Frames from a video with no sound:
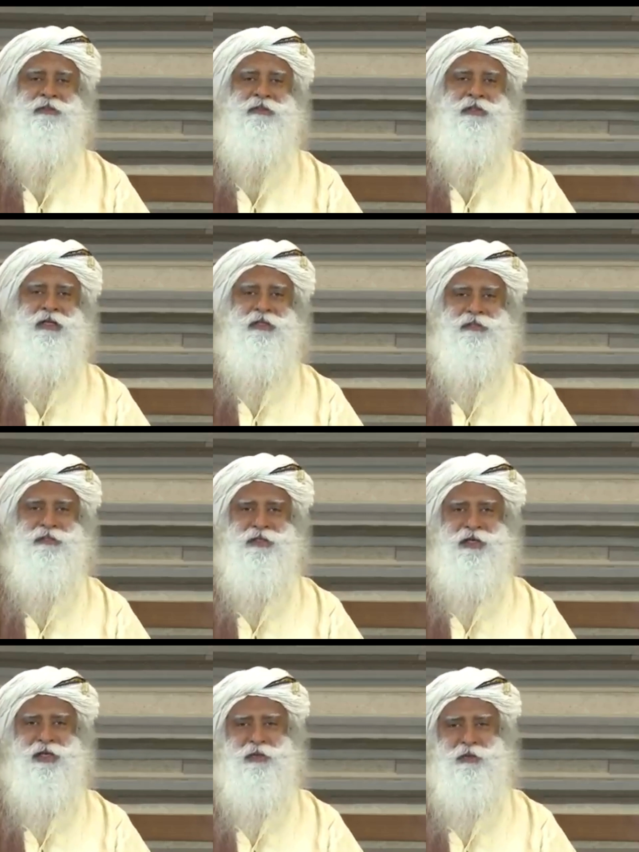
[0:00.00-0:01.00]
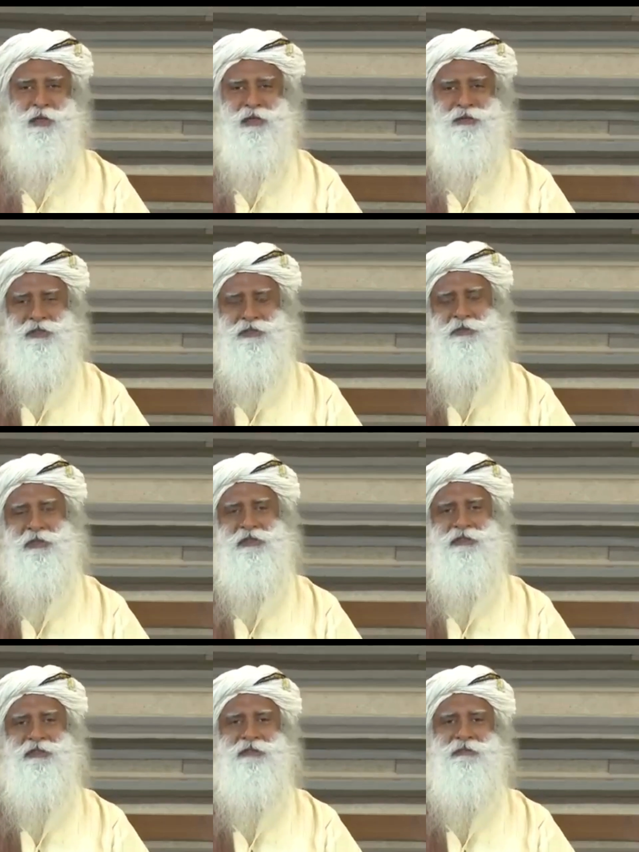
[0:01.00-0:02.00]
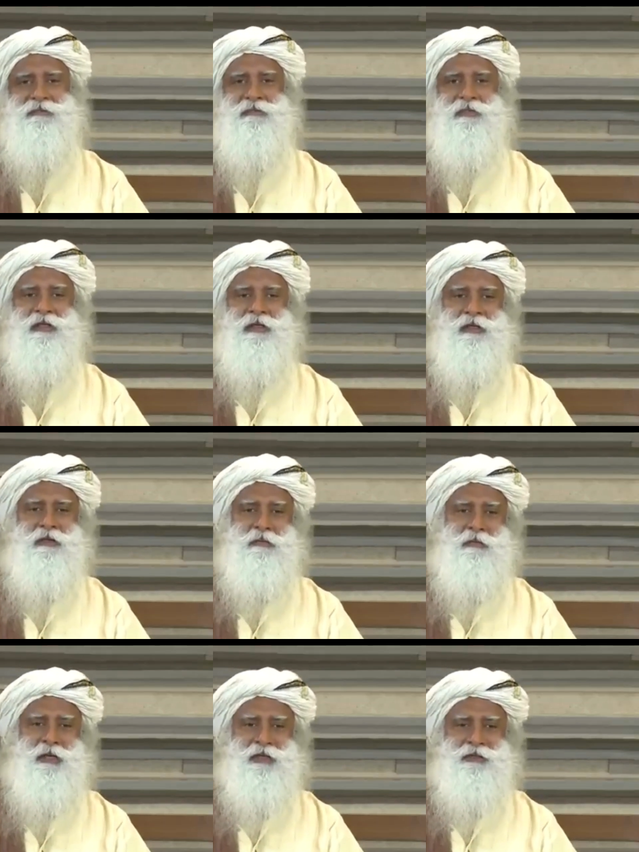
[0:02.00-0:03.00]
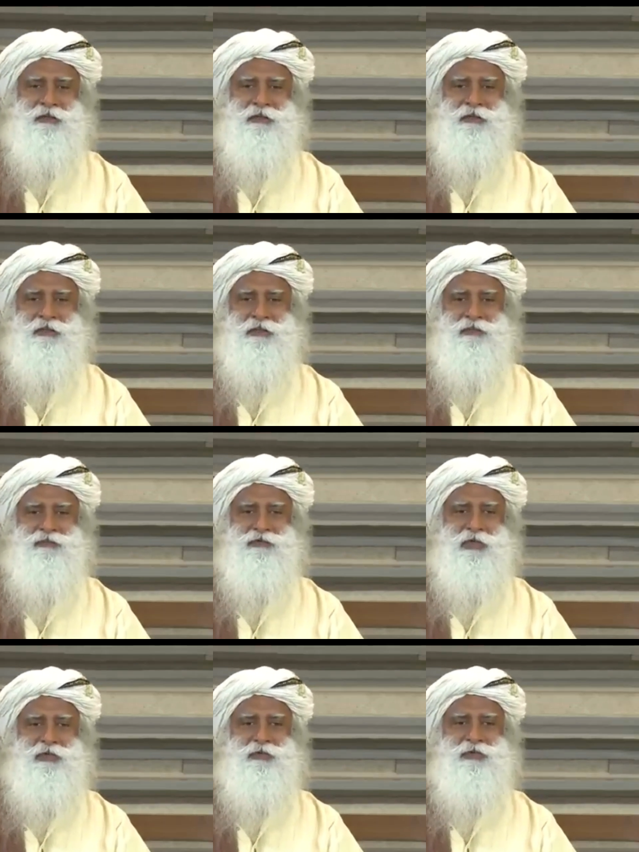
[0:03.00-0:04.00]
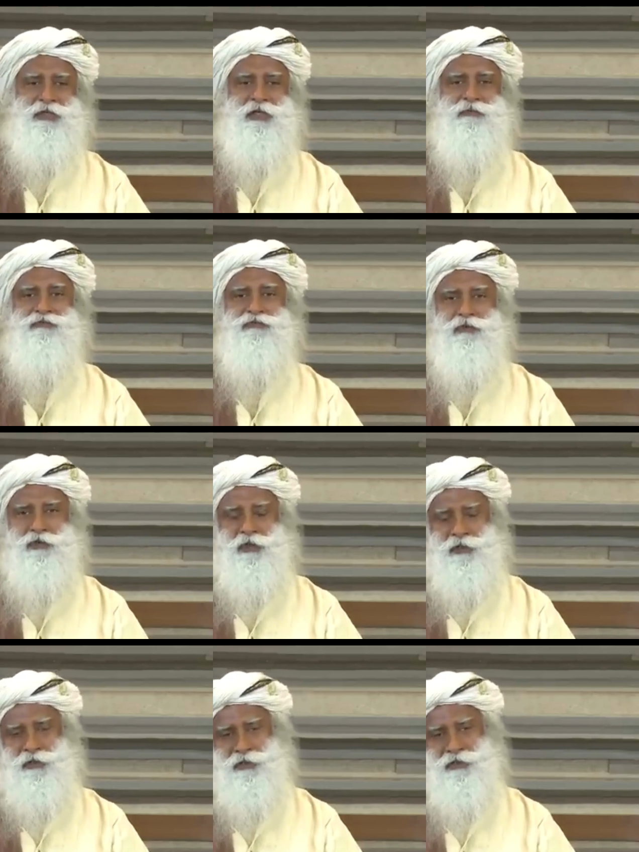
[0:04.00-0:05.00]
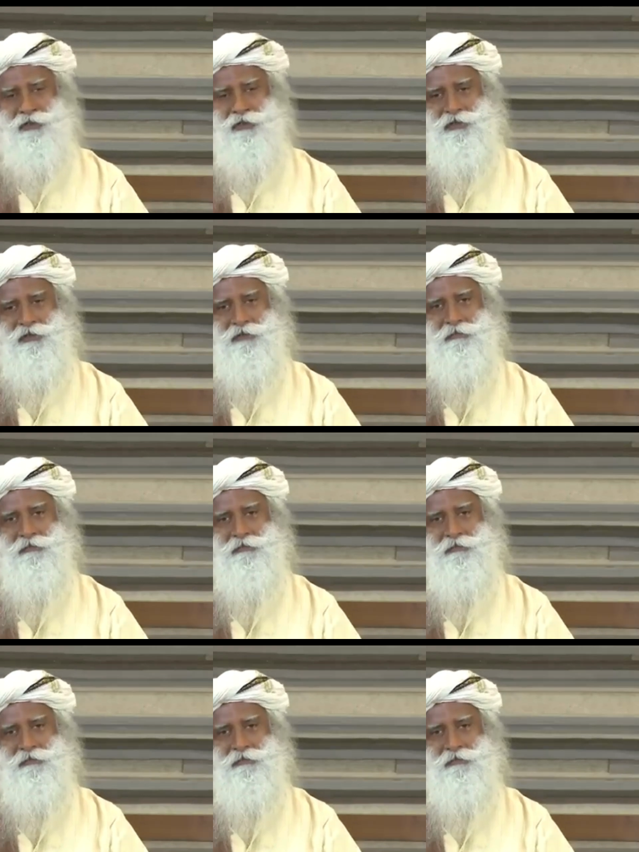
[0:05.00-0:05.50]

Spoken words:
There are nuances to it. But when you say focus,